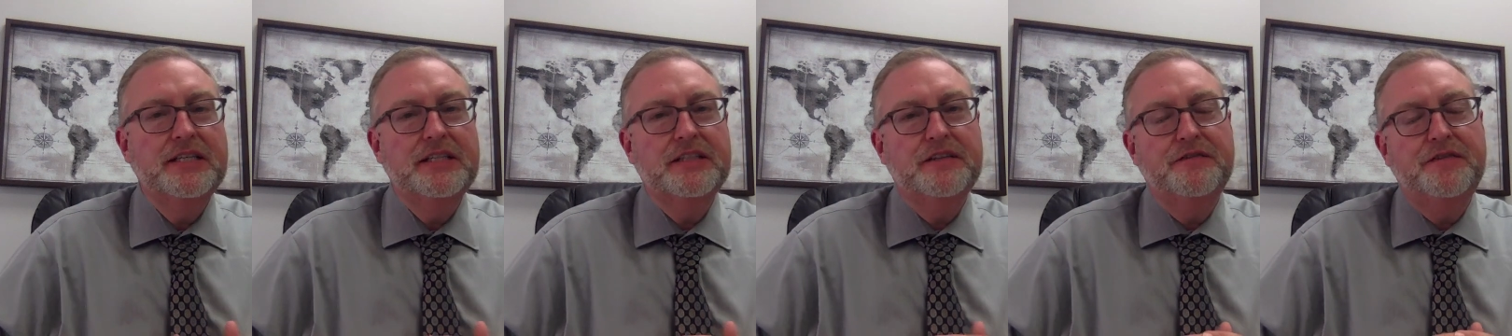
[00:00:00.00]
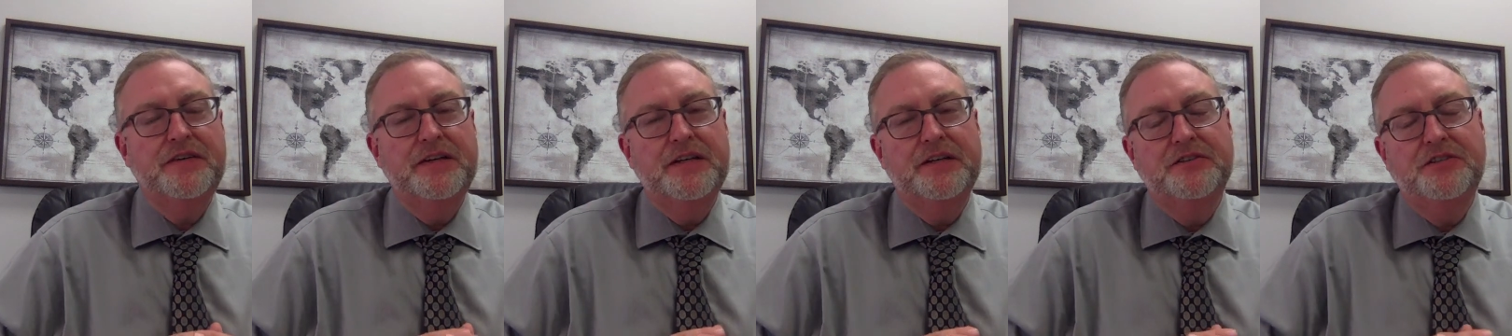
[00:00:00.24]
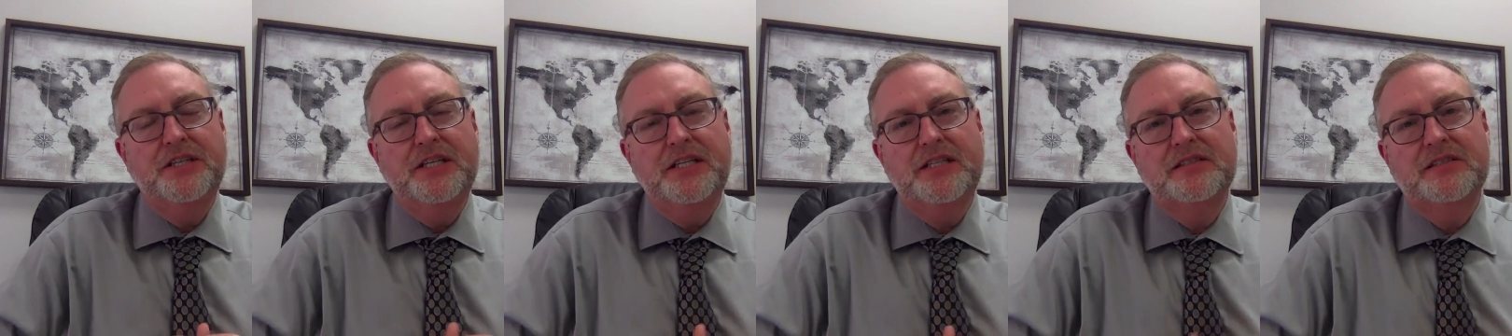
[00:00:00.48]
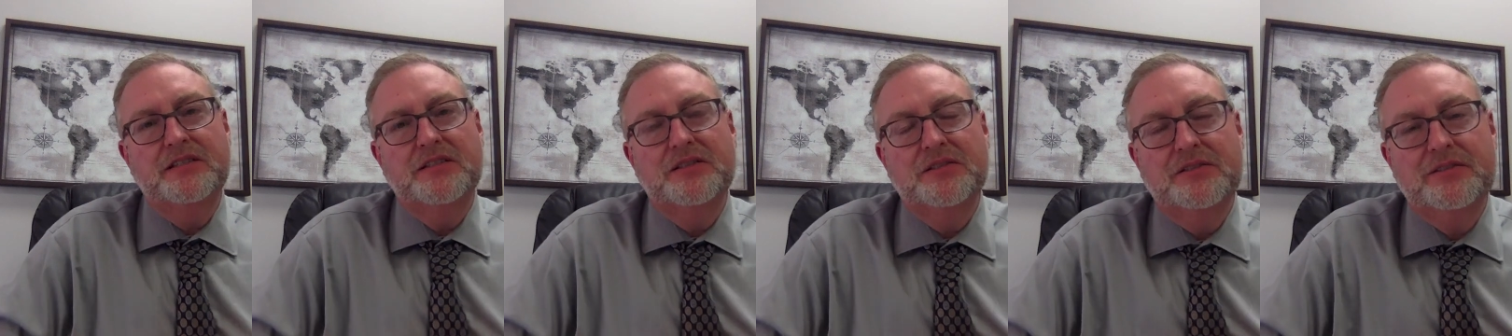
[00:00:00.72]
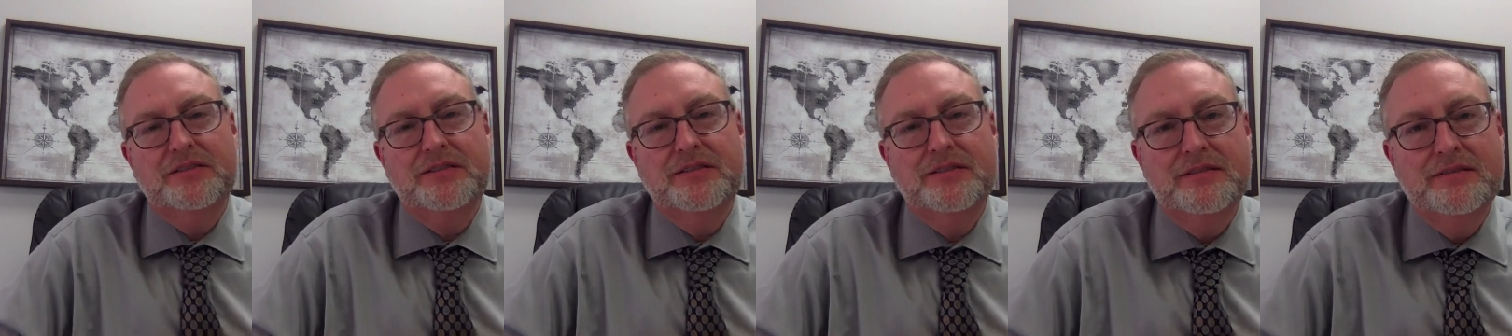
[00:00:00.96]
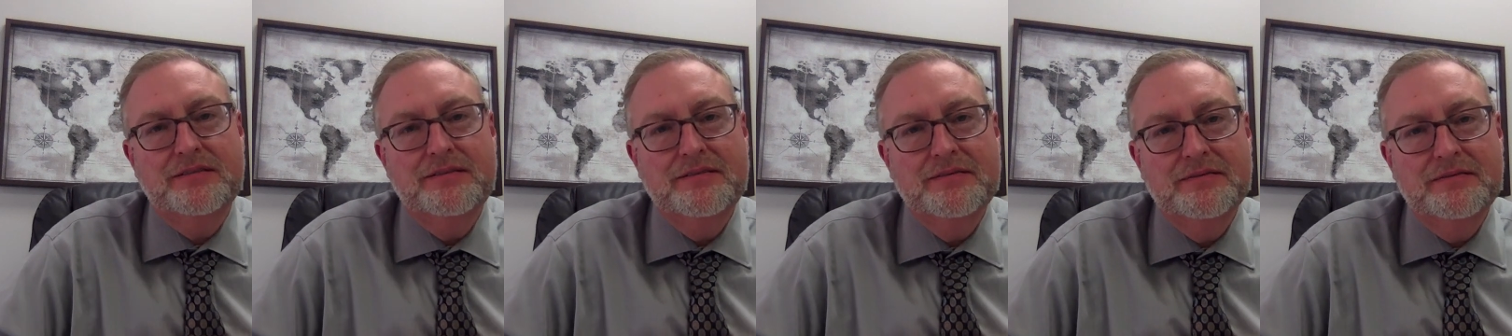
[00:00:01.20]
at the feet of
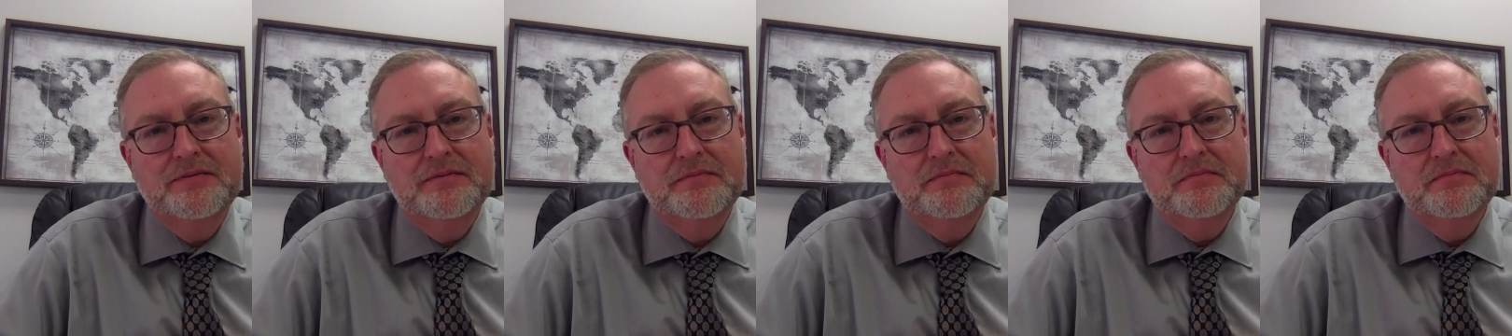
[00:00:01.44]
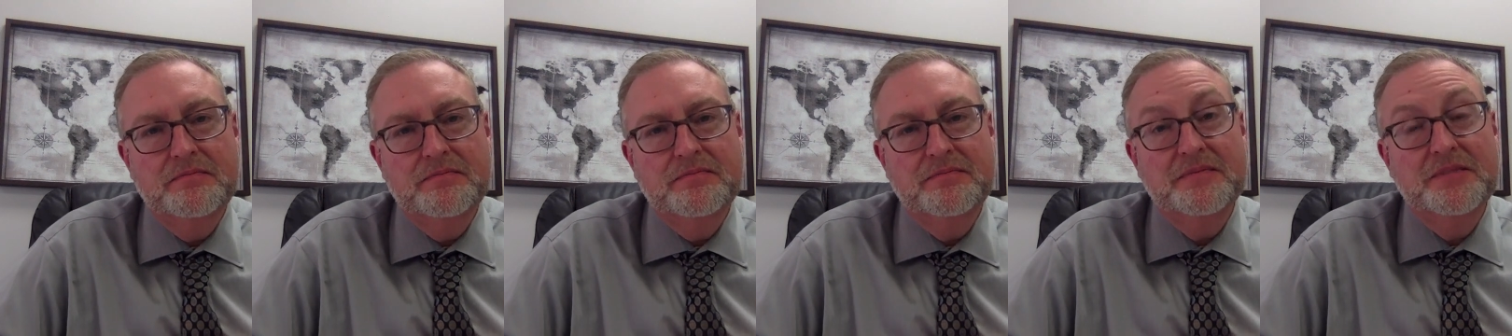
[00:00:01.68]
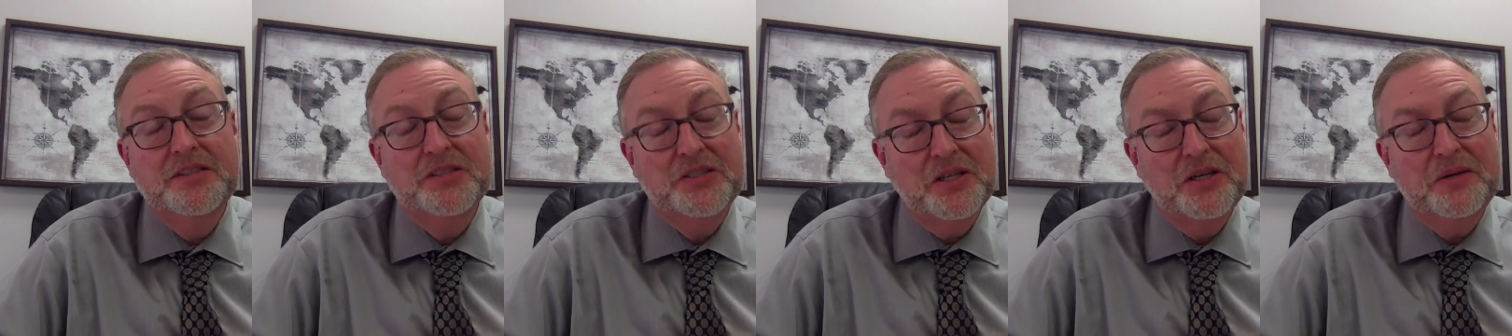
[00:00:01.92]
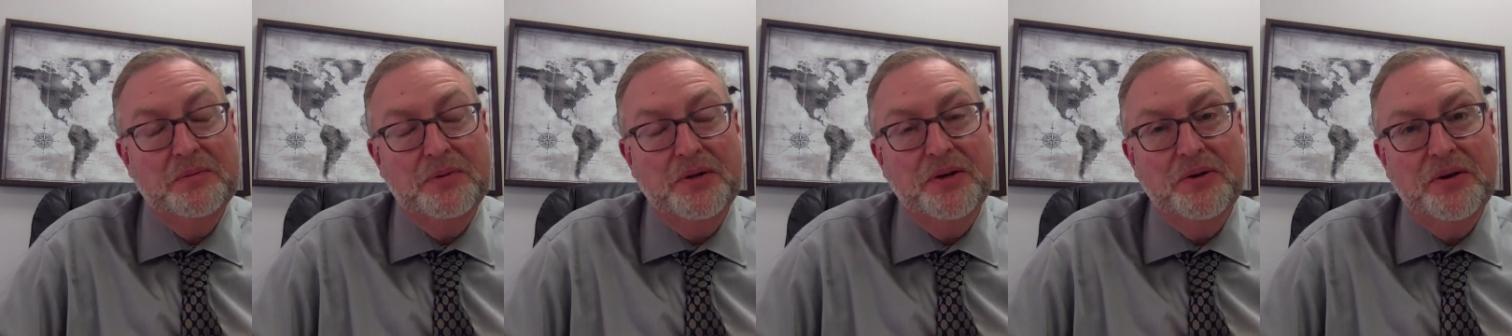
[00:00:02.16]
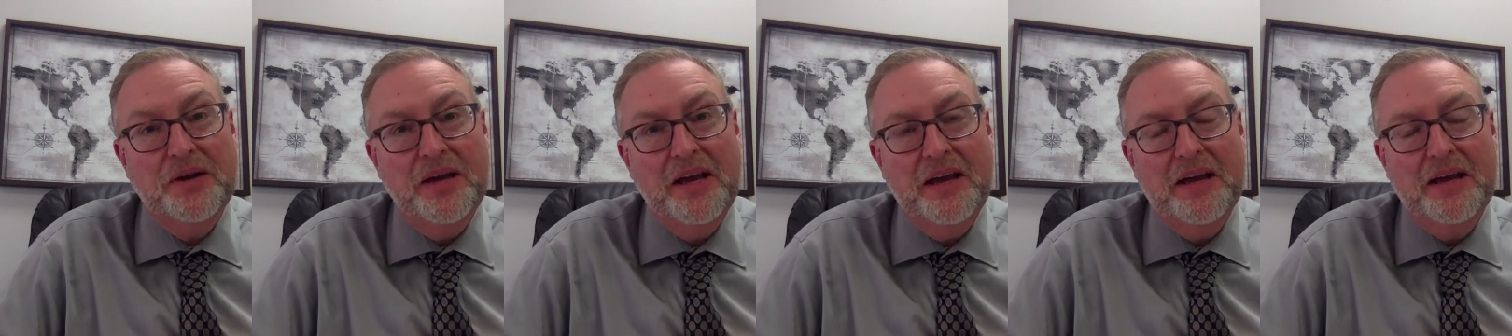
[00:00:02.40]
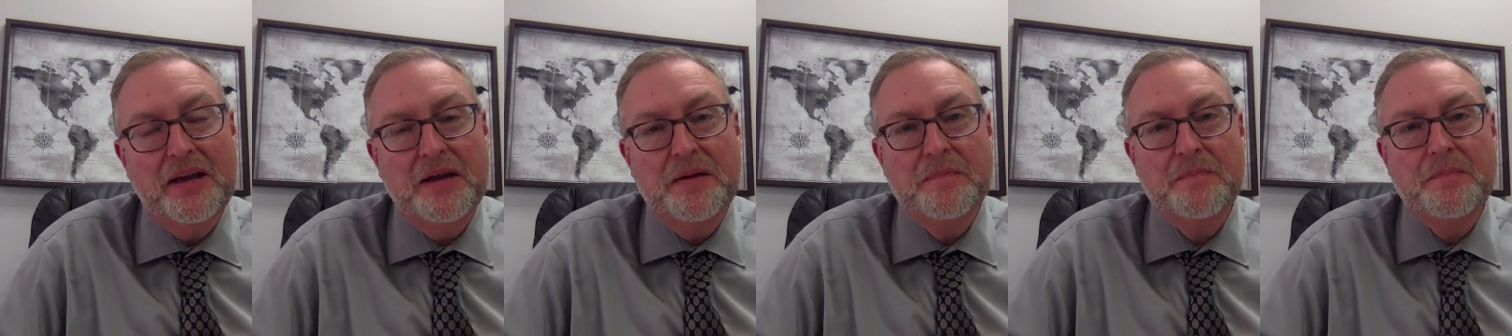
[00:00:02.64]
Jesus, it's going to be
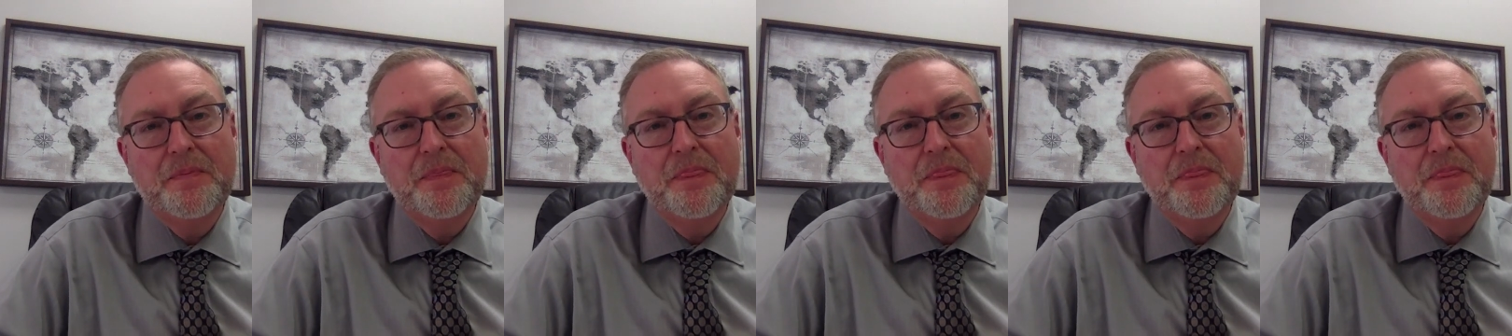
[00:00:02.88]
okay.